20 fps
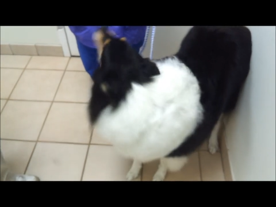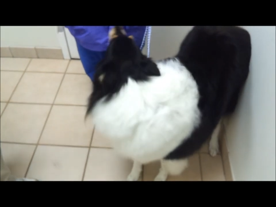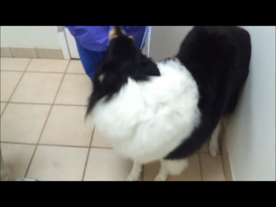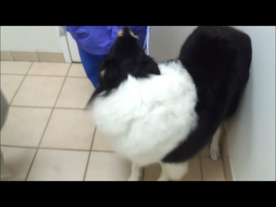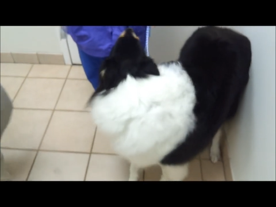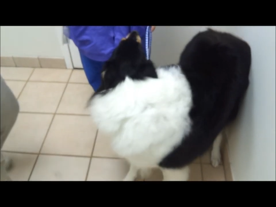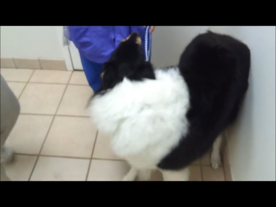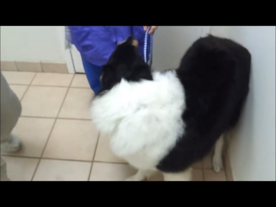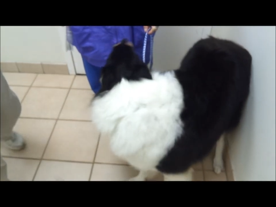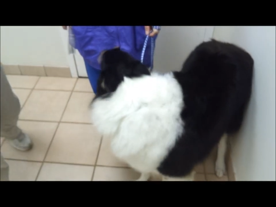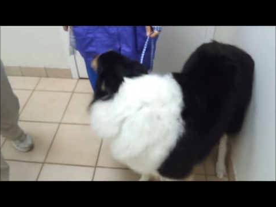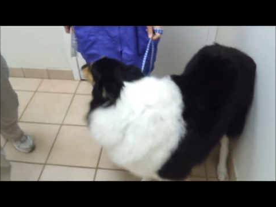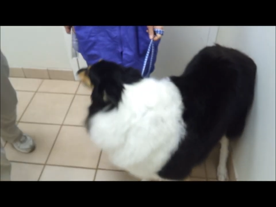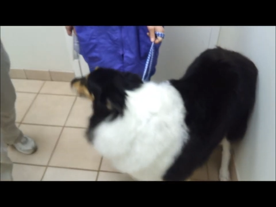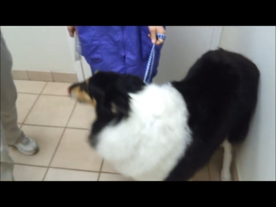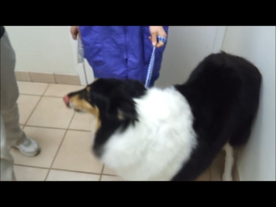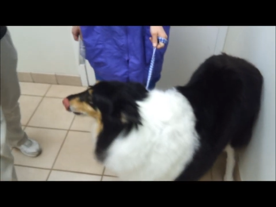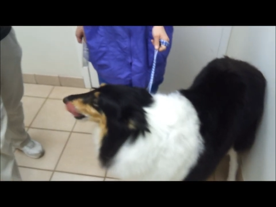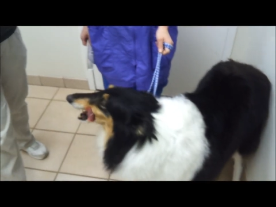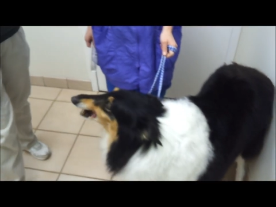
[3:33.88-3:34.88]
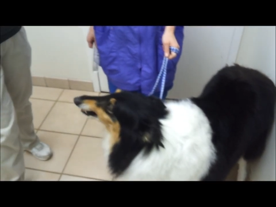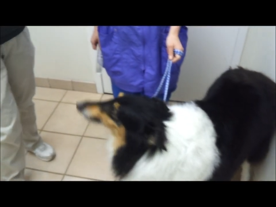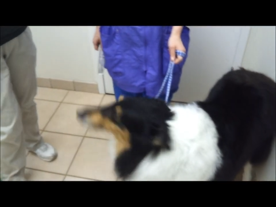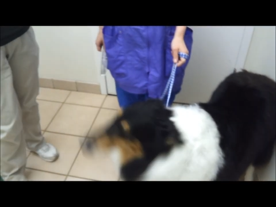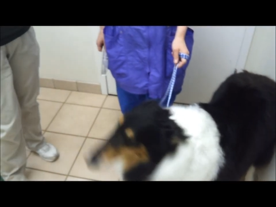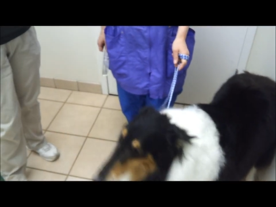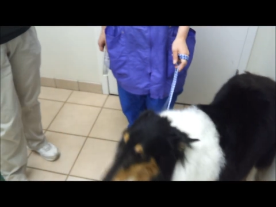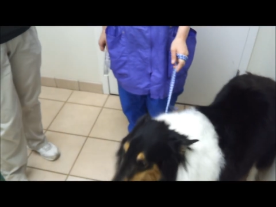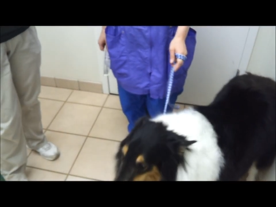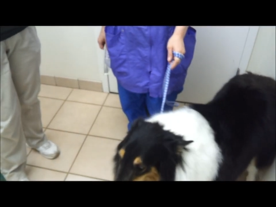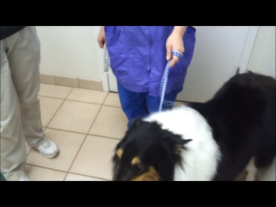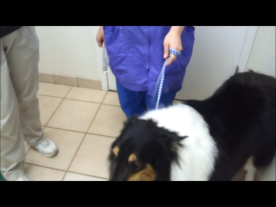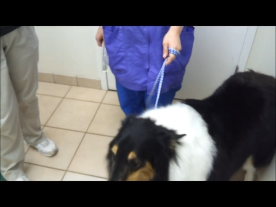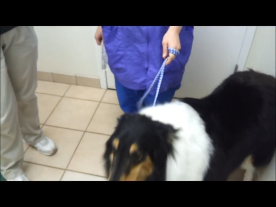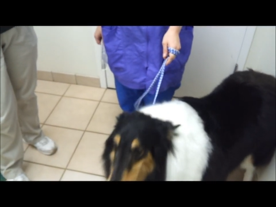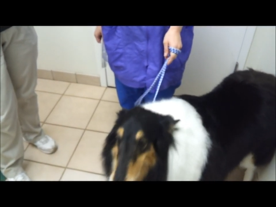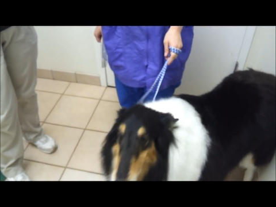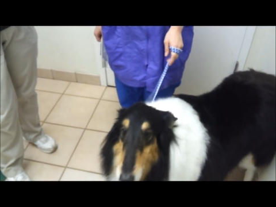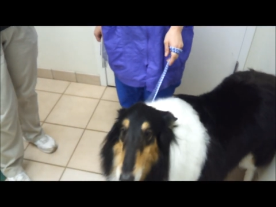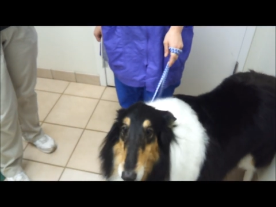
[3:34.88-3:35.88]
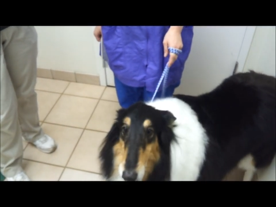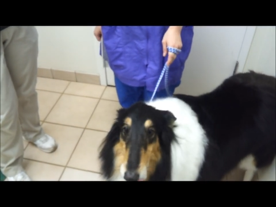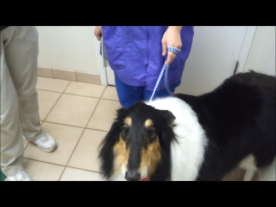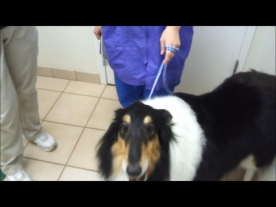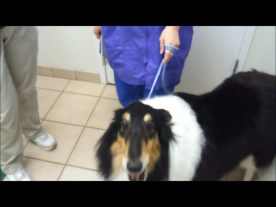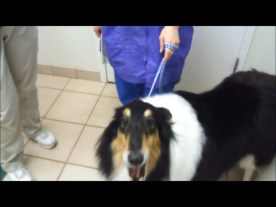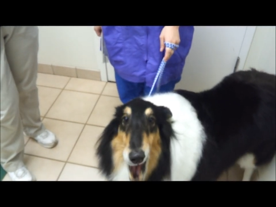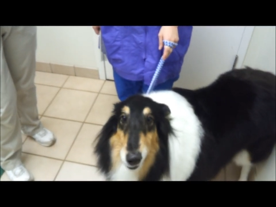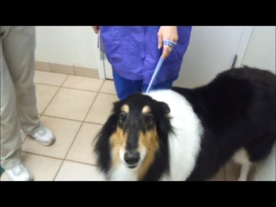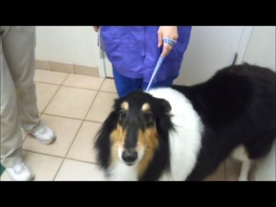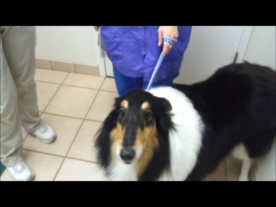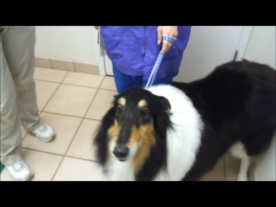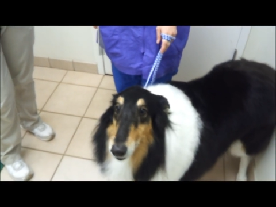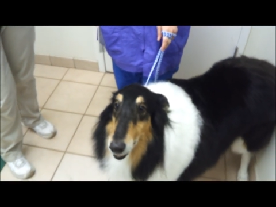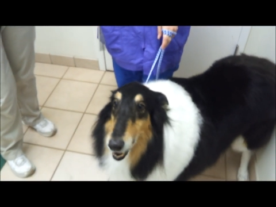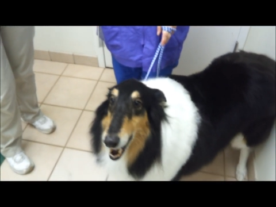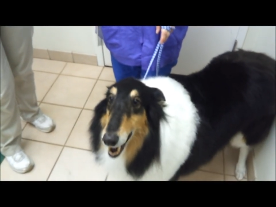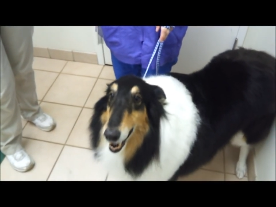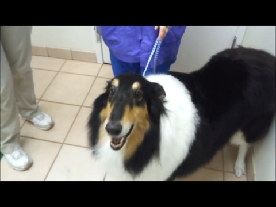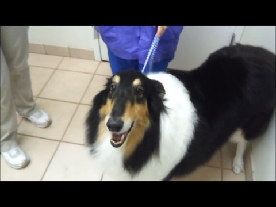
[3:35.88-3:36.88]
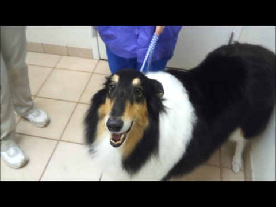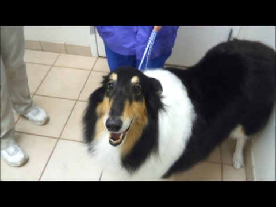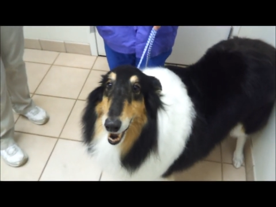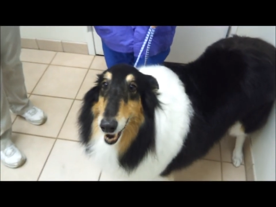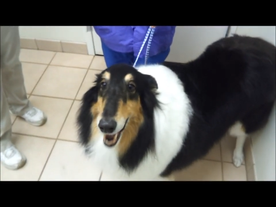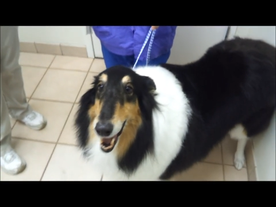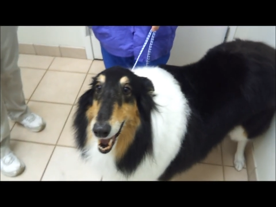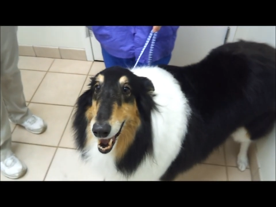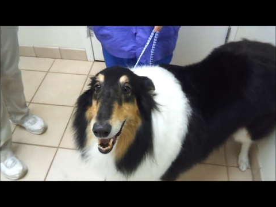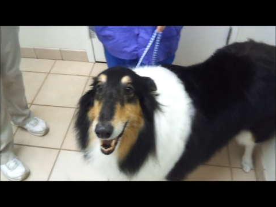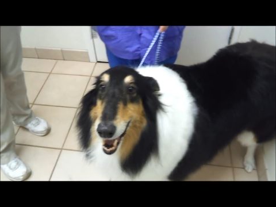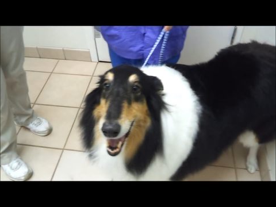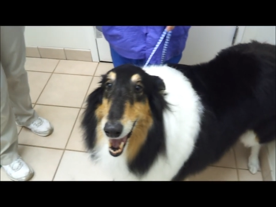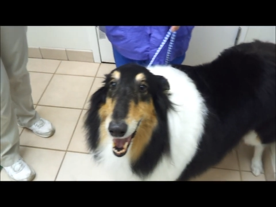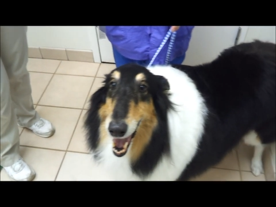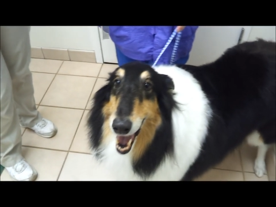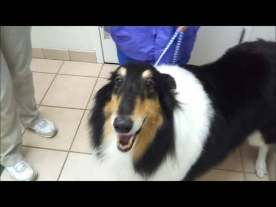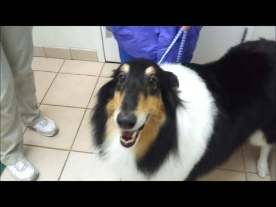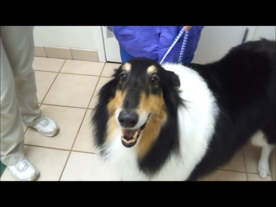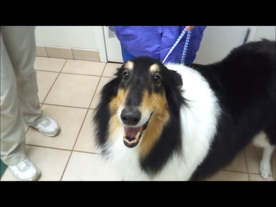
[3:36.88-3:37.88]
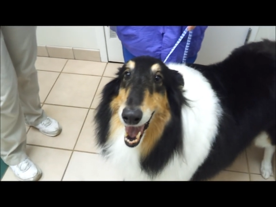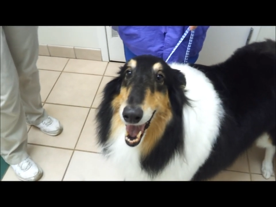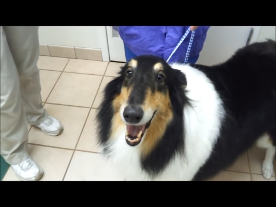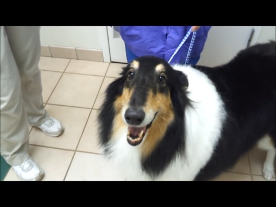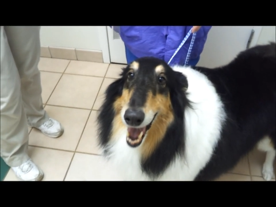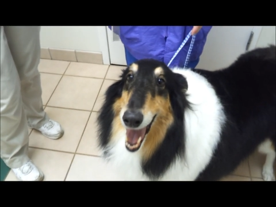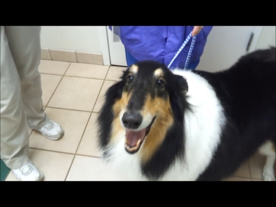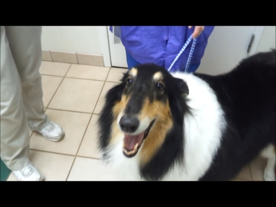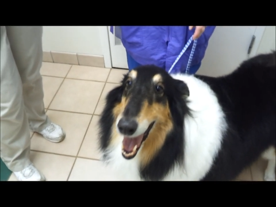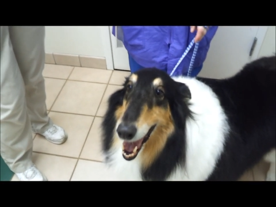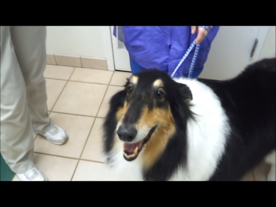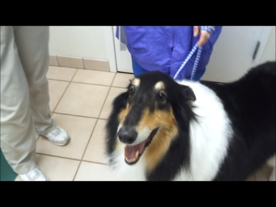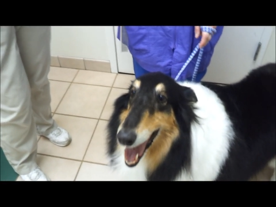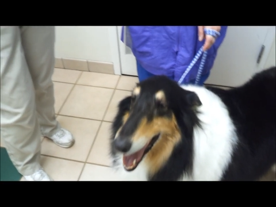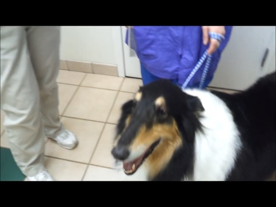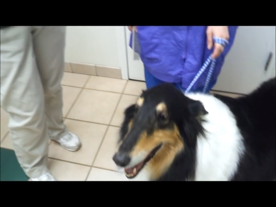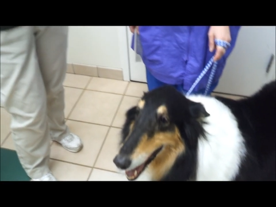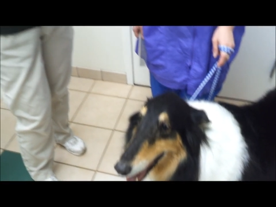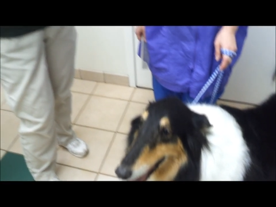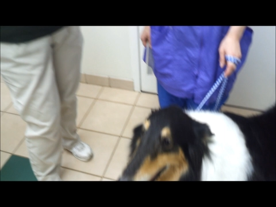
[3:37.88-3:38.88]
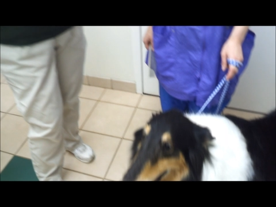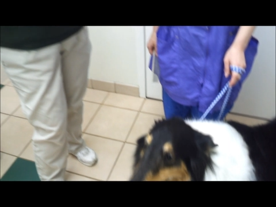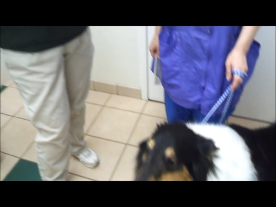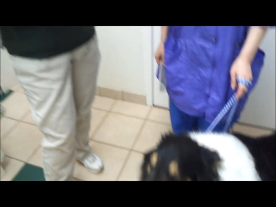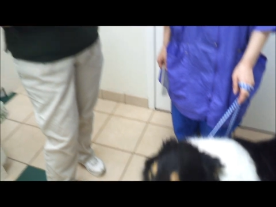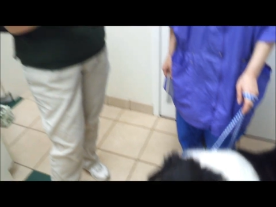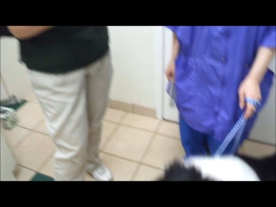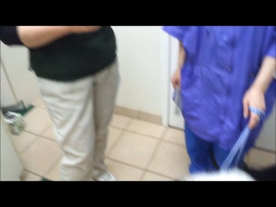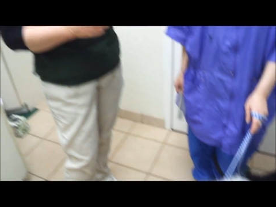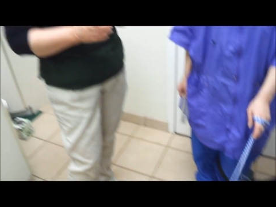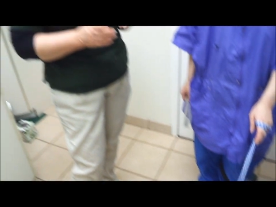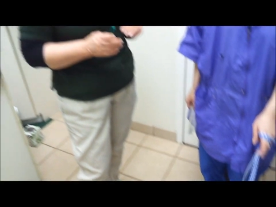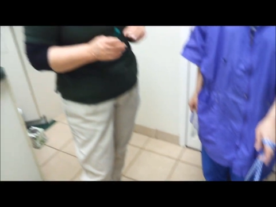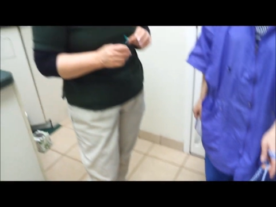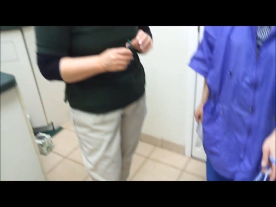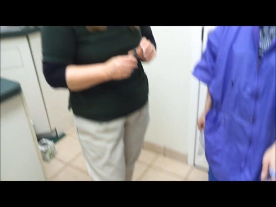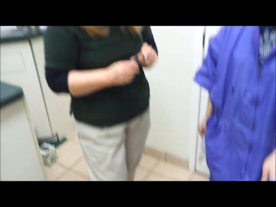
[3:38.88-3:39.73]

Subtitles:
Nobody's mouth can be seen.